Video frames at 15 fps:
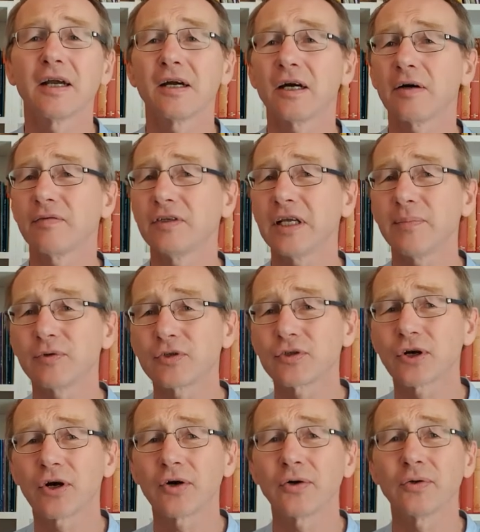of deep
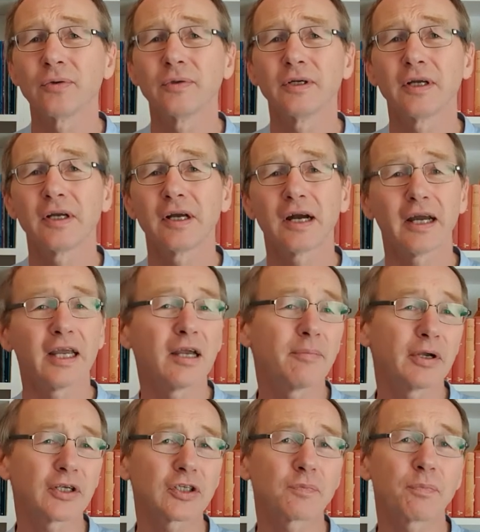sorrow, a hymn
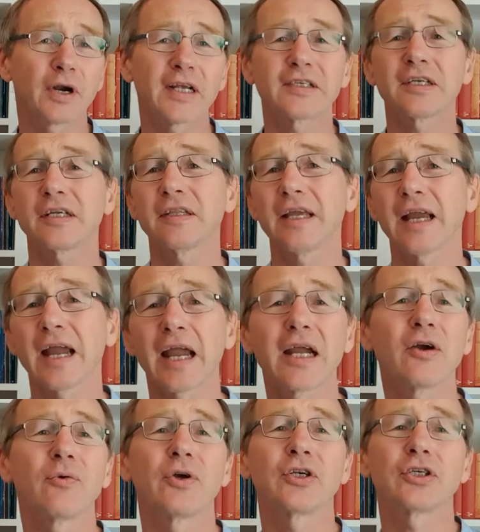expressing the
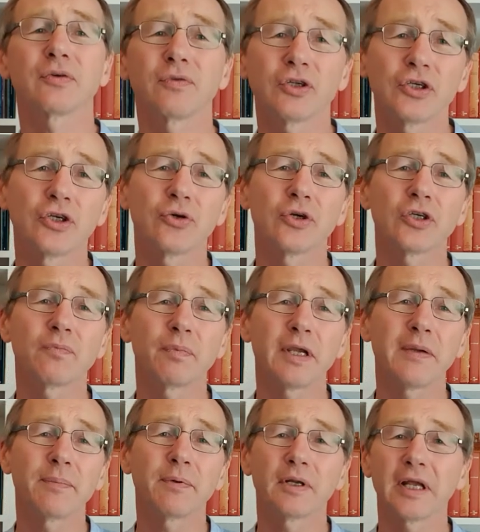anguish of the Jewish
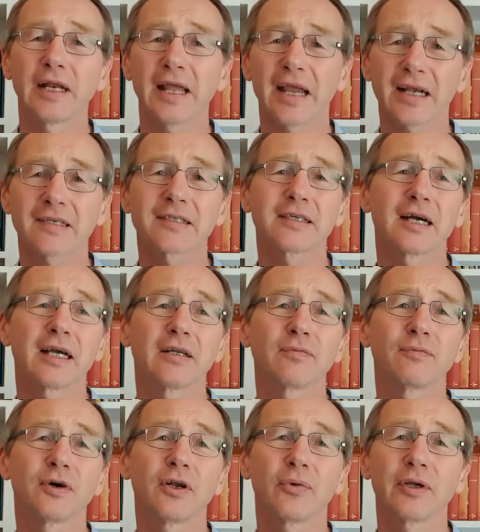people in exile
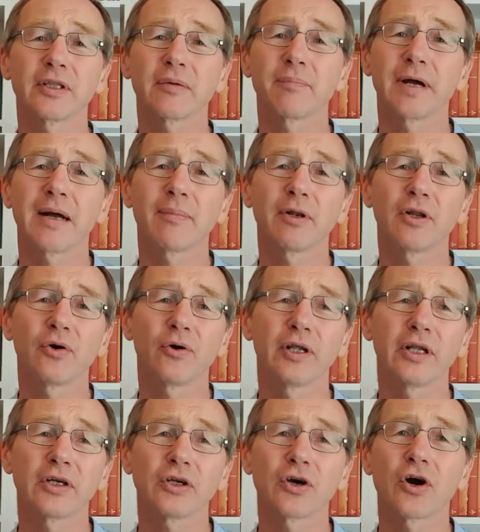following the
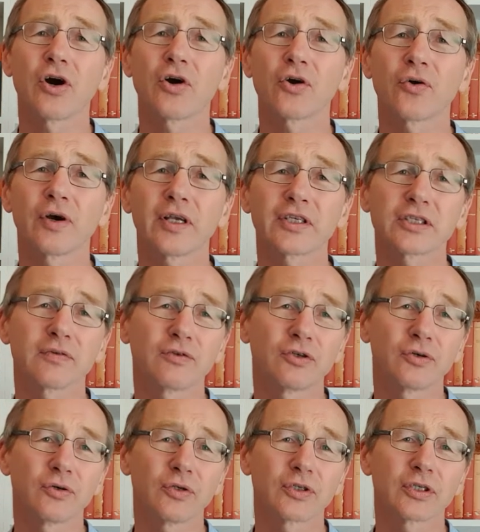Babylonian conquest of
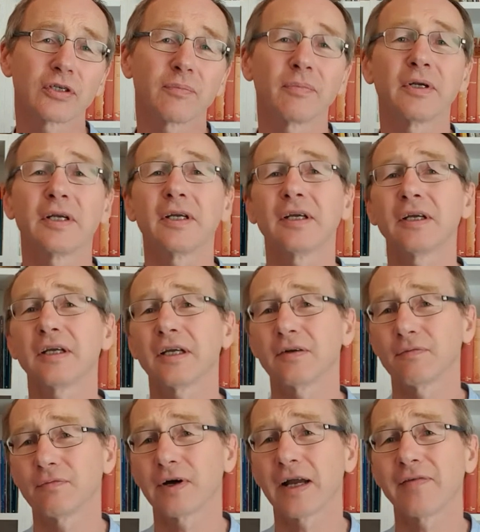Jerusalem in
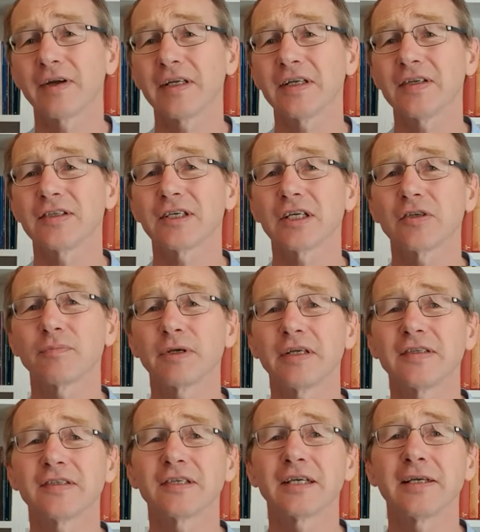586
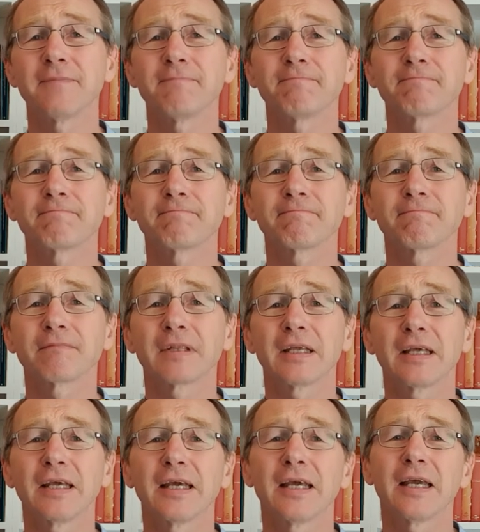BC.
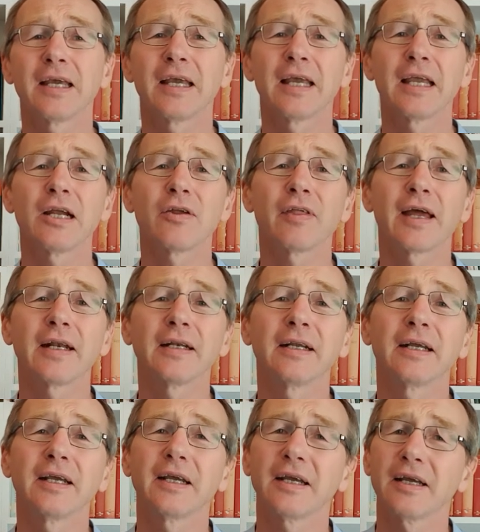Here then
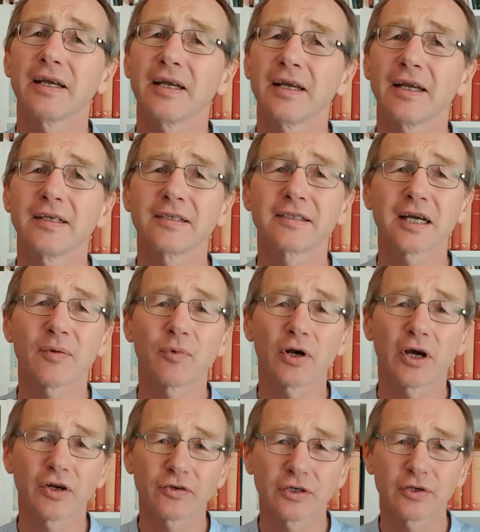is Psalm
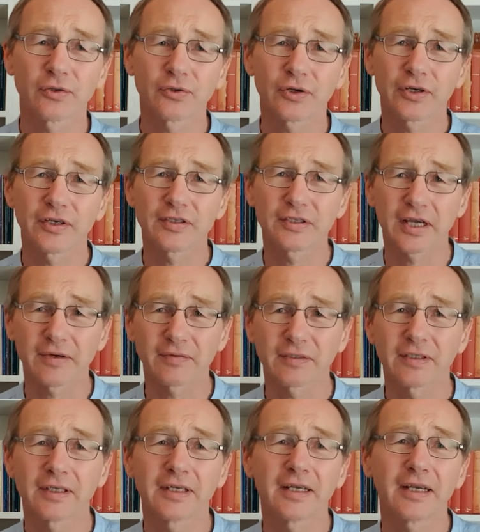137
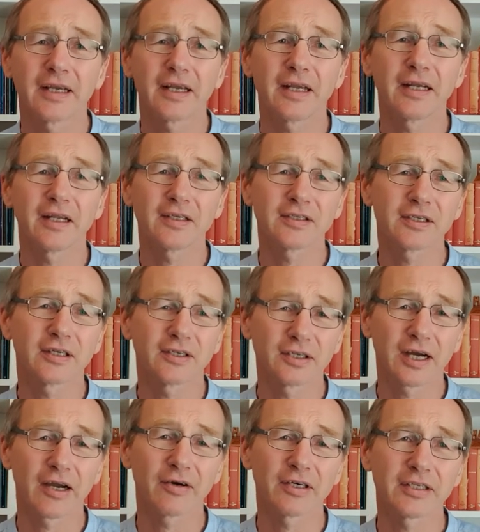in its
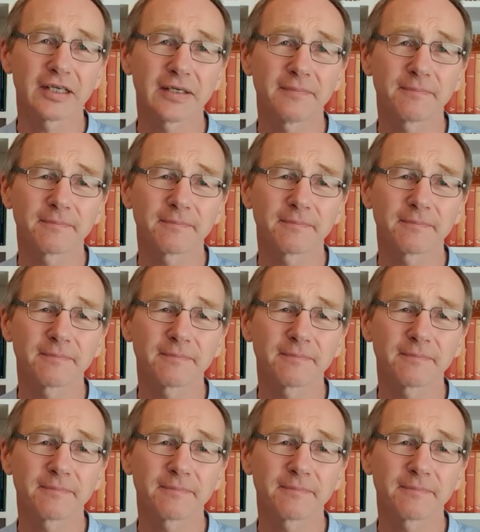entirety.